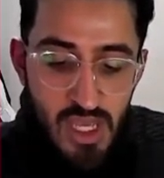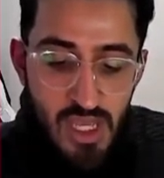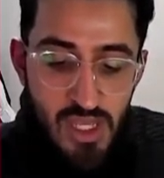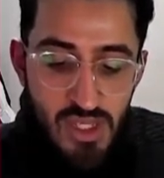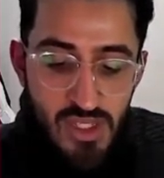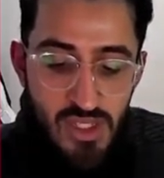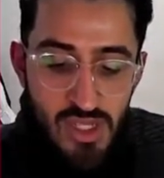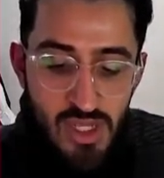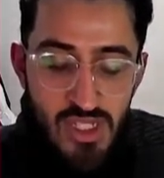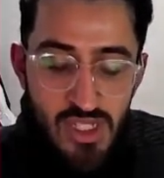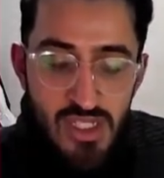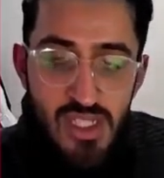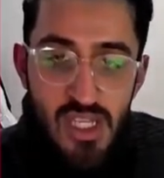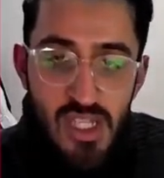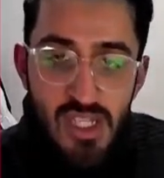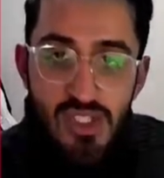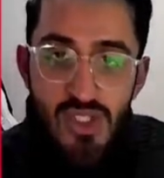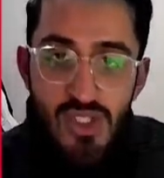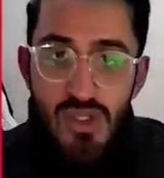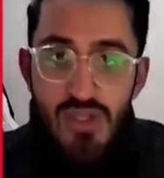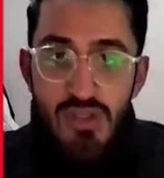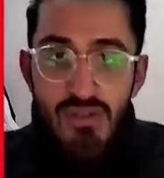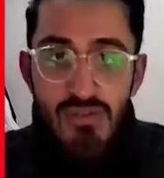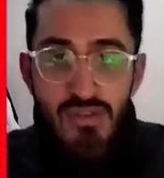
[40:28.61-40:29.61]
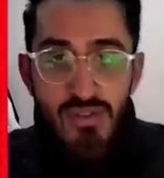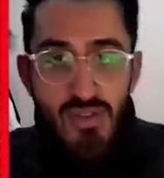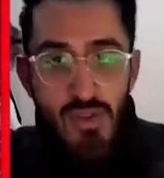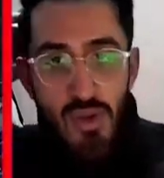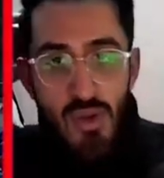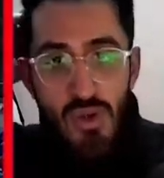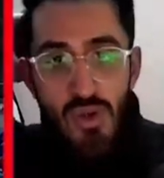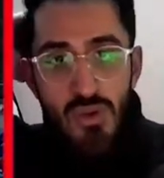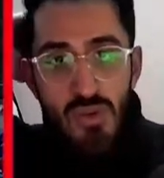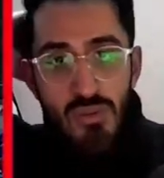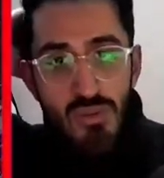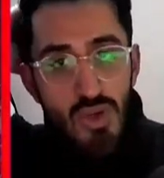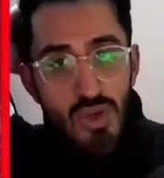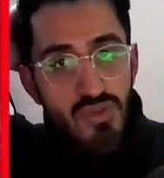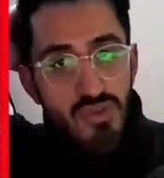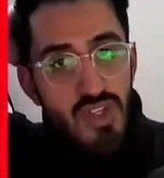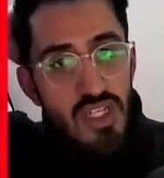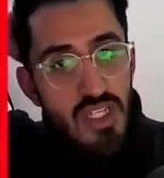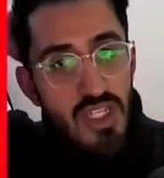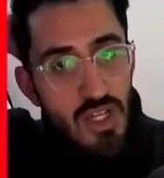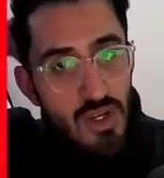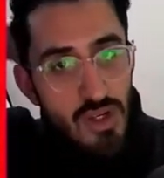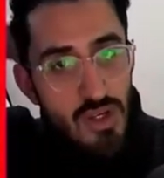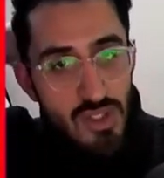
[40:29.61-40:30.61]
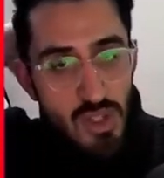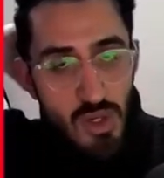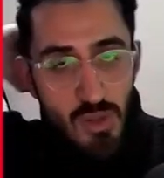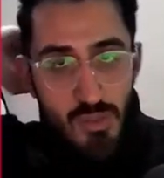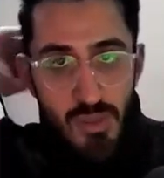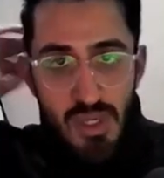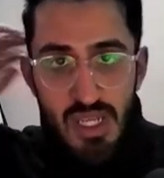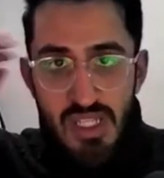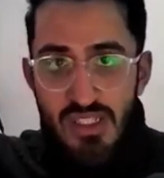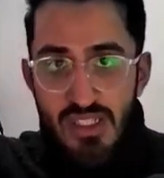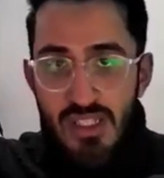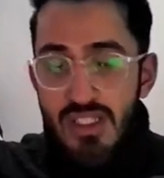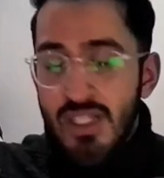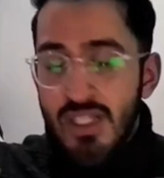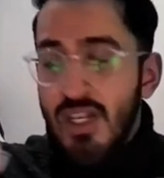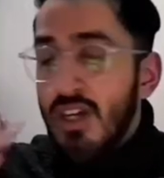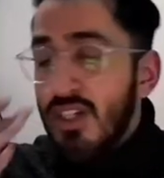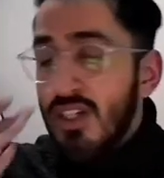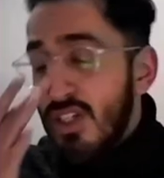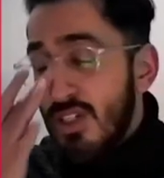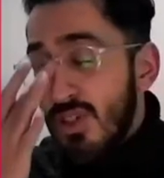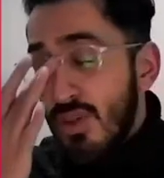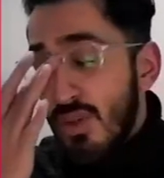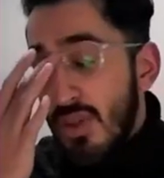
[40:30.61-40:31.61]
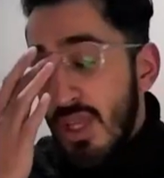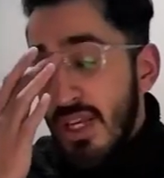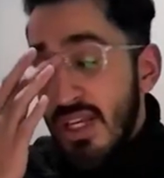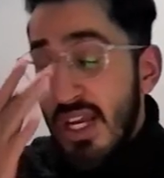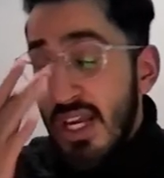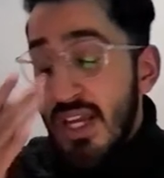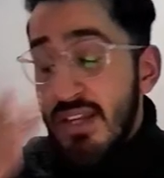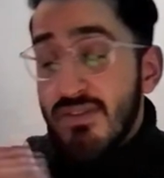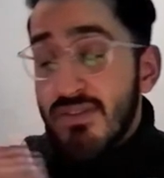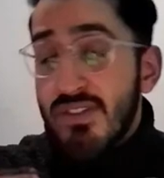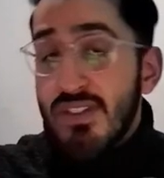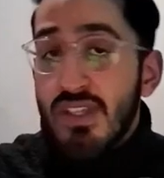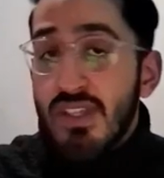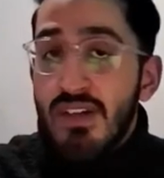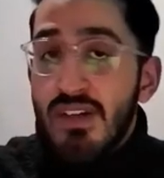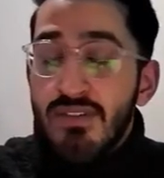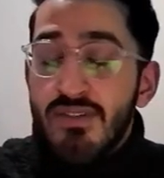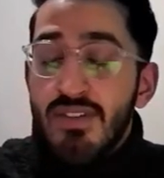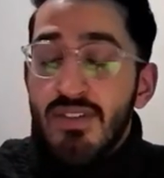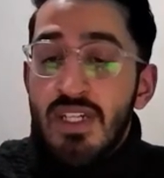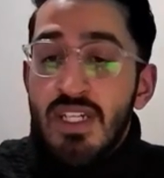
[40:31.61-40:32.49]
Certainly stay tuned for more videos, opening discussions, all that kind of stuff.